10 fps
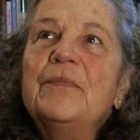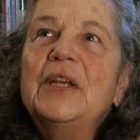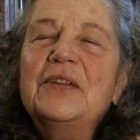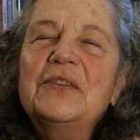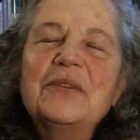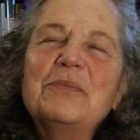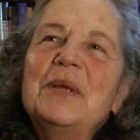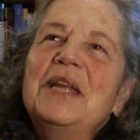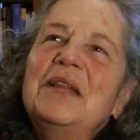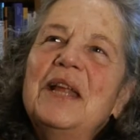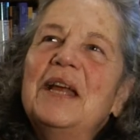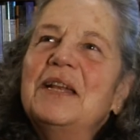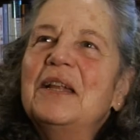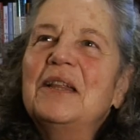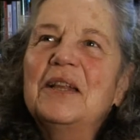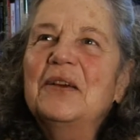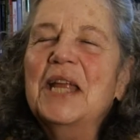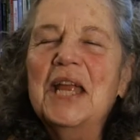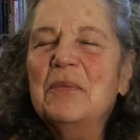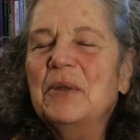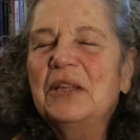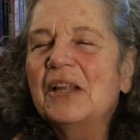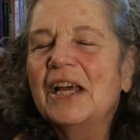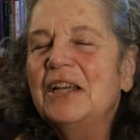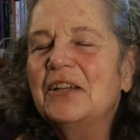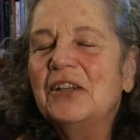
it doesn't mean that there can't be light